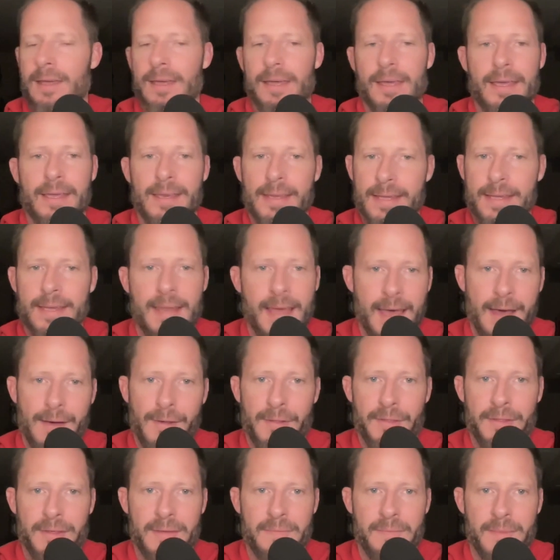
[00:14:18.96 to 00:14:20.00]
and eat a
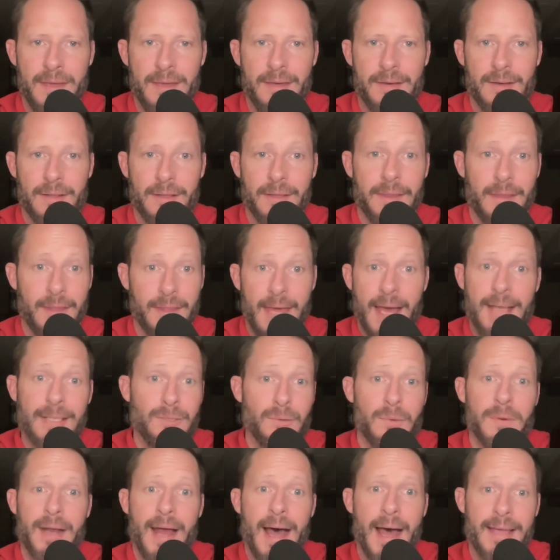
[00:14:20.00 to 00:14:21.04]
healthy meal that's
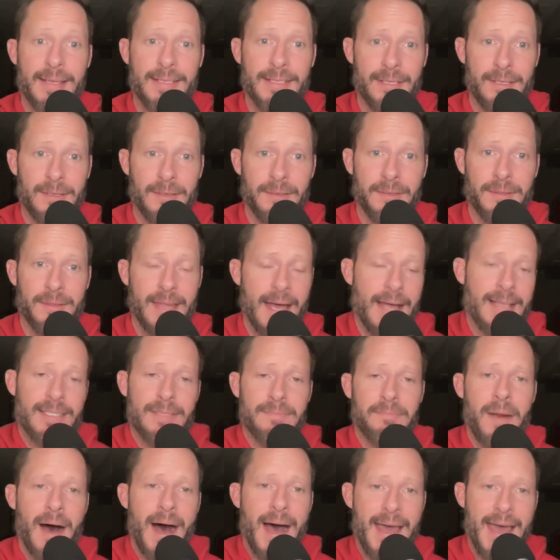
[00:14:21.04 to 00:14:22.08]
what i do that's
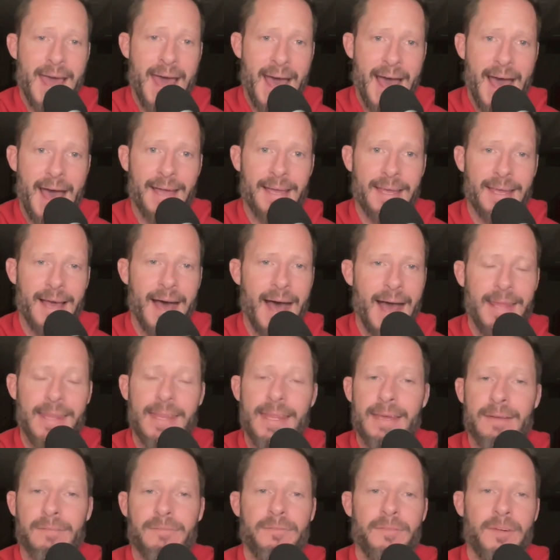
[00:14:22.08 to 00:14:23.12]
my hack i
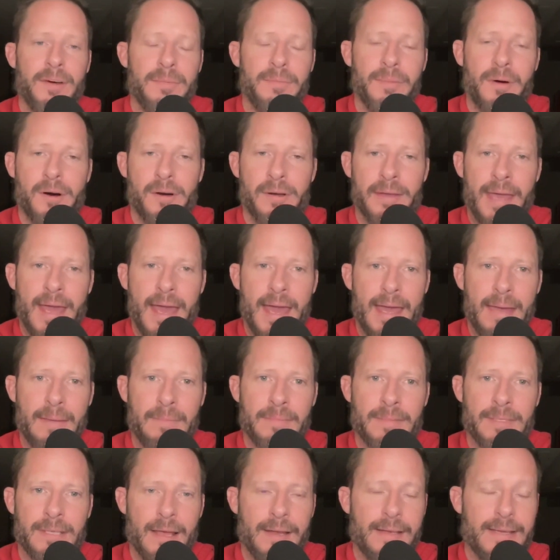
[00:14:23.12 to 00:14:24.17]
think football
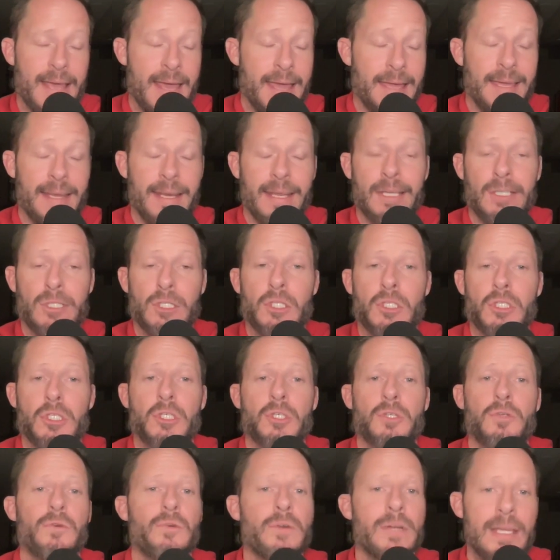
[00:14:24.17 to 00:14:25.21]
games take an
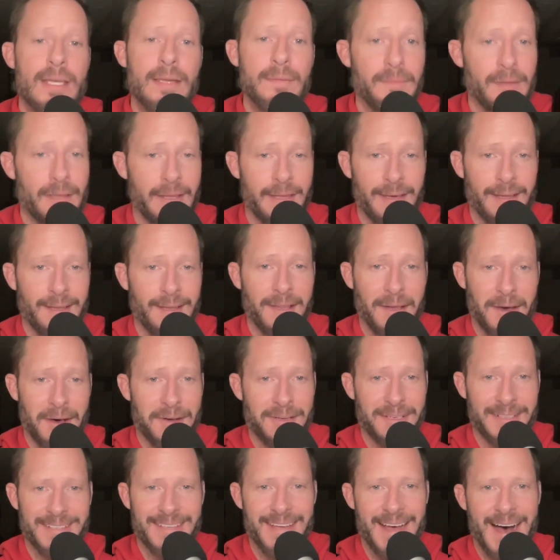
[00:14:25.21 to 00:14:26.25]
extremely
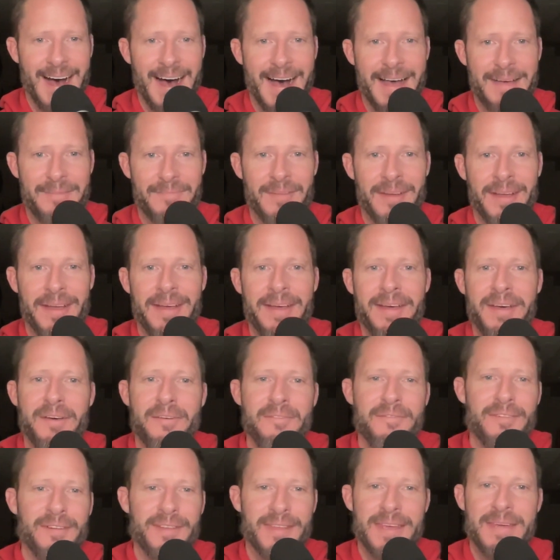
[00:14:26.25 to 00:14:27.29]
long time
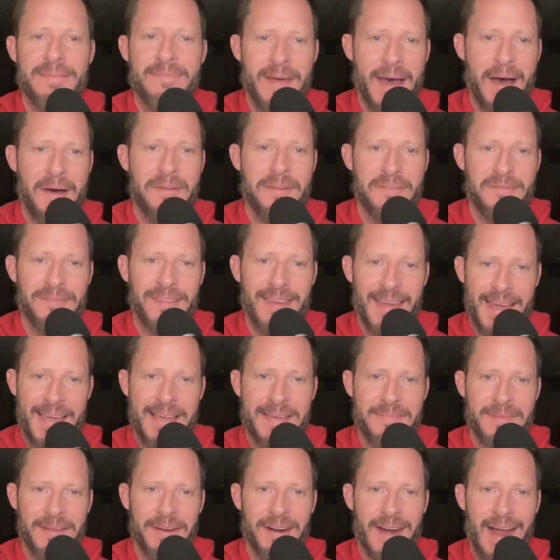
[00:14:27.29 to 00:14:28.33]
for the amount of
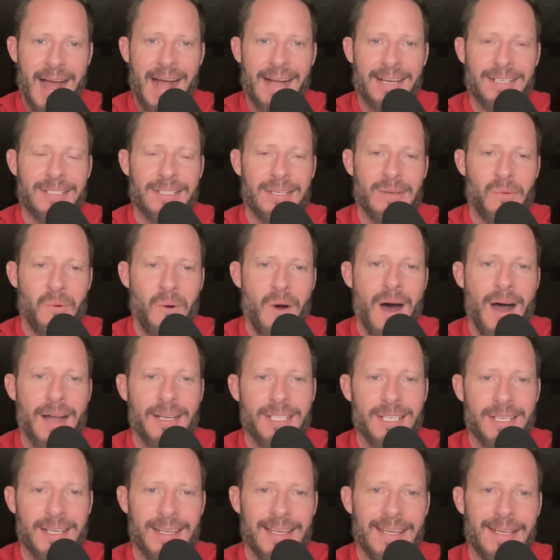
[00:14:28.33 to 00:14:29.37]
game you're actually
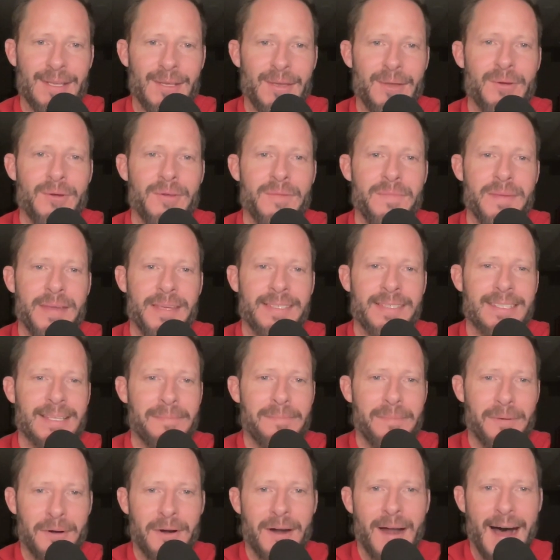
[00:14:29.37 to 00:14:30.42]
watching and you would be
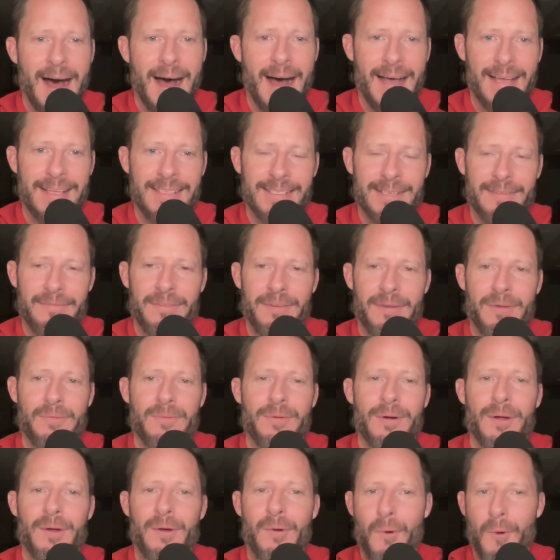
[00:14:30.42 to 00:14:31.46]
surprised if you
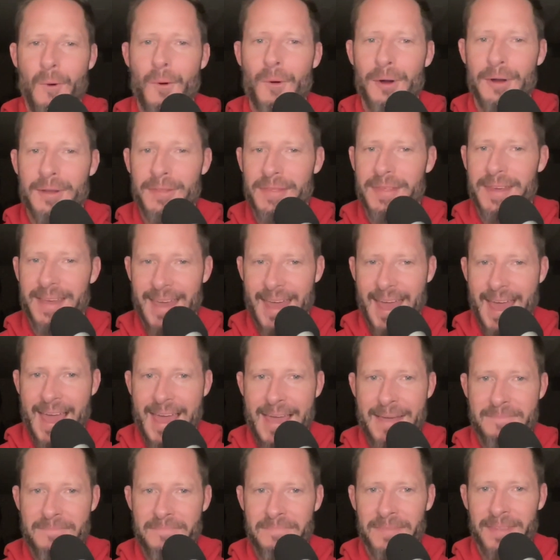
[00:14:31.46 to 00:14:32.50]
record the
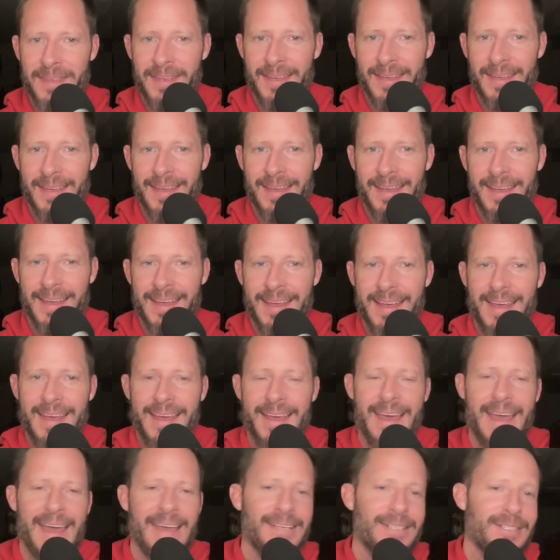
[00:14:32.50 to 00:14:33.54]
game
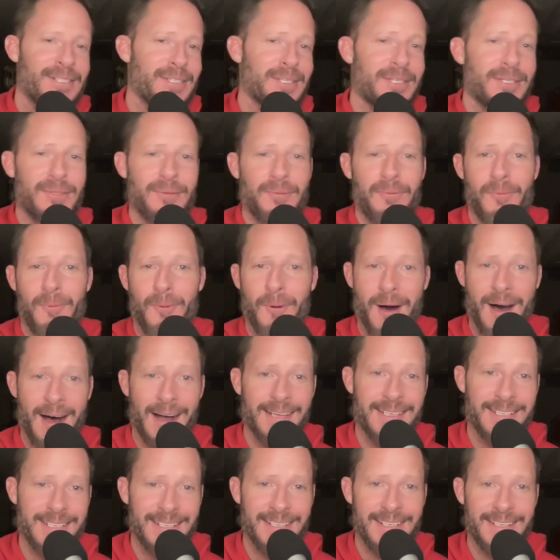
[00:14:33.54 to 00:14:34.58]
and just
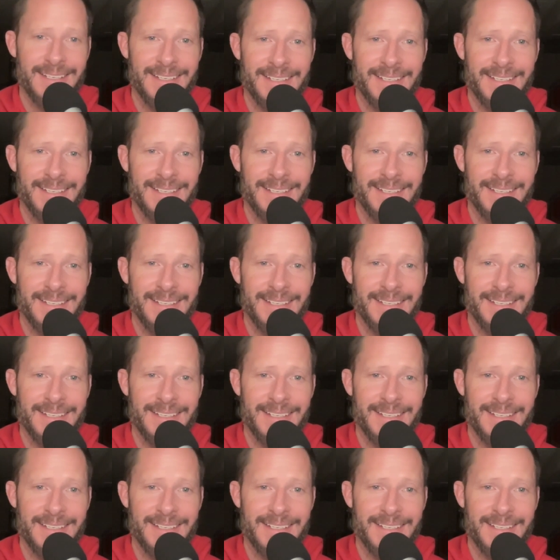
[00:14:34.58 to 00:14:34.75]
watch it